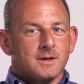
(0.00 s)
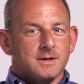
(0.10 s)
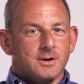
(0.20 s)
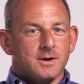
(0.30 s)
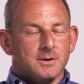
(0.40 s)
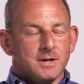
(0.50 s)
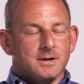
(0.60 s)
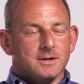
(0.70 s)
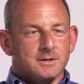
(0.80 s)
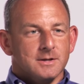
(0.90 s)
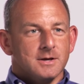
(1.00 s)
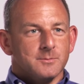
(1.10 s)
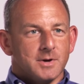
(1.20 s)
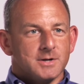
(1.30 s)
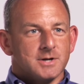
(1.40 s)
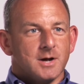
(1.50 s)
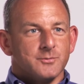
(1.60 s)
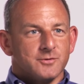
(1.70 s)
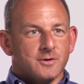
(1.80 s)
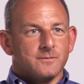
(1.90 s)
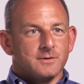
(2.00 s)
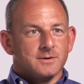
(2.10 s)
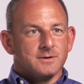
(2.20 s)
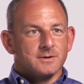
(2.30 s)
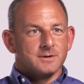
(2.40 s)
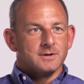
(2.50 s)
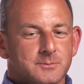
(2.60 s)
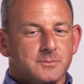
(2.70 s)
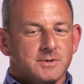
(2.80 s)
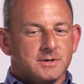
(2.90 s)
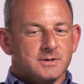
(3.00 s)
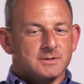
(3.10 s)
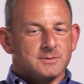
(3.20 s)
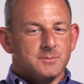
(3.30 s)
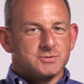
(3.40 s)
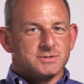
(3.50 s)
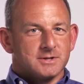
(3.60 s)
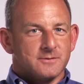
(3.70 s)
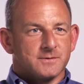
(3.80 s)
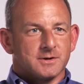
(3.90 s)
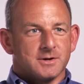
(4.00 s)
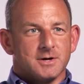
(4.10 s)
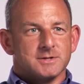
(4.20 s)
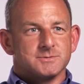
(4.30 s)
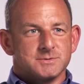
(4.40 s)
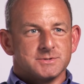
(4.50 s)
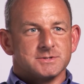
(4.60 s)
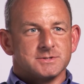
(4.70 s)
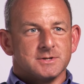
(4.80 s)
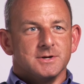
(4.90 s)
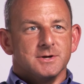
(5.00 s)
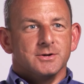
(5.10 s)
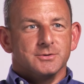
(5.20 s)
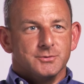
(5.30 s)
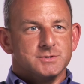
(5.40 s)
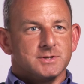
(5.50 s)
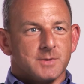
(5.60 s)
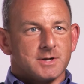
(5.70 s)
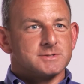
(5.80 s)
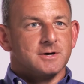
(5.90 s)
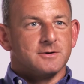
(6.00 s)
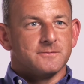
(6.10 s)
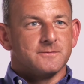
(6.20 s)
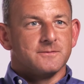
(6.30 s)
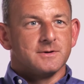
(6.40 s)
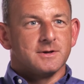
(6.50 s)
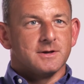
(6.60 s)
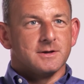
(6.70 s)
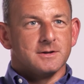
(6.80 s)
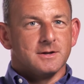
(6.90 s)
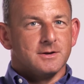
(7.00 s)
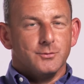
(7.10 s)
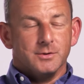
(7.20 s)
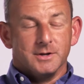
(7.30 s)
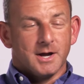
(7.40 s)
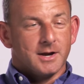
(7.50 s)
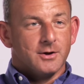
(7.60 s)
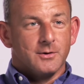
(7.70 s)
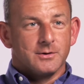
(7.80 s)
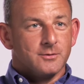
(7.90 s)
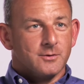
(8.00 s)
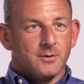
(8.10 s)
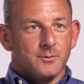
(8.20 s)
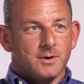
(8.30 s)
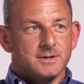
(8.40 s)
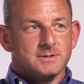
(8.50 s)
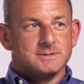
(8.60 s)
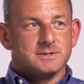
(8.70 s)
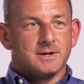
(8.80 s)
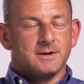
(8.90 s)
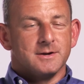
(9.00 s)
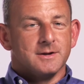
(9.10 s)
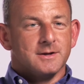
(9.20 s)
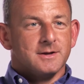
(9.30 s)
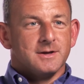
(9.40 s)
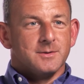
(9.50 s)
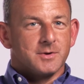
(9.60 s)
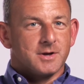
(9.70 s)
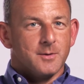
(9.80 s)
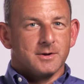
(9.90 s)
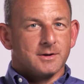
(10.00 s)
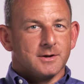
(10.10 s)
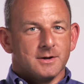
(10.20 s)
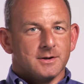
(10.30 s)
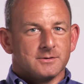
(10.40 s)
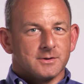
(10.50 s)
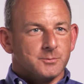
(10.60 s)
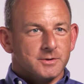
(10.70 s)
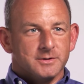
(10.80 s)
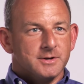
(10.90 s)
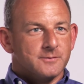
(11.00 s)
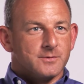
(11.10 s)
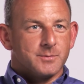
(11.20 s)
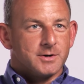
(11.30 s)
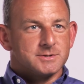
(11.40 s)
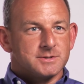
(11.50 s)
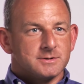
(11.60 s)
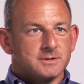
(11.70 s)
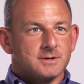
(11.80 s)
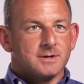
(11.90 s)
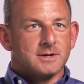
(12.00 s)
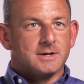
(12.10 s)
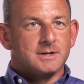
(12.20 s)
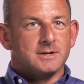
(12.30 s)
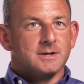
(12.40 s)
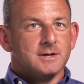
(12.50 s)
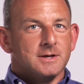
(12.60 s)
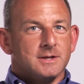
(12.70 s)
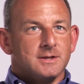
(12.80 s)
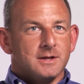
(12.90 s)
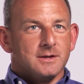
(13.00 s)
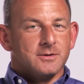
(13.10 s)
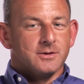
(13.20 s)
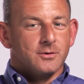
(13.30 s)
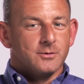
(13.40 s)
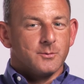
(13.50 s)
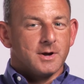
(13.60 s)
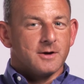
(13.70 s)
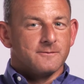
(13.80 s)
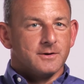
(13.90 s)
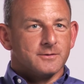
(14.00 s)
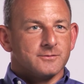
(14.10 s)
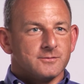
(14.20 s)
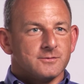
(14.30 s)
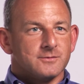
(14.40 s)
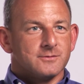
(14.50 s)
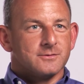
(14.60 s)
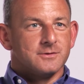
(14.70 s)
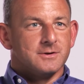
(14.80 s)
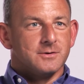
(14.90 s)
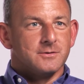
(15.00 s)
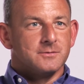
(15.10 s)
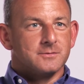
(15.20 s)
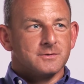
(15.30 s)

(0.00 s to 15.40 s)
in the end, my job suffered. The most significant cost was just losing myself and really not knowing who I was and becoming a completely different person. And the only way I felt, you know,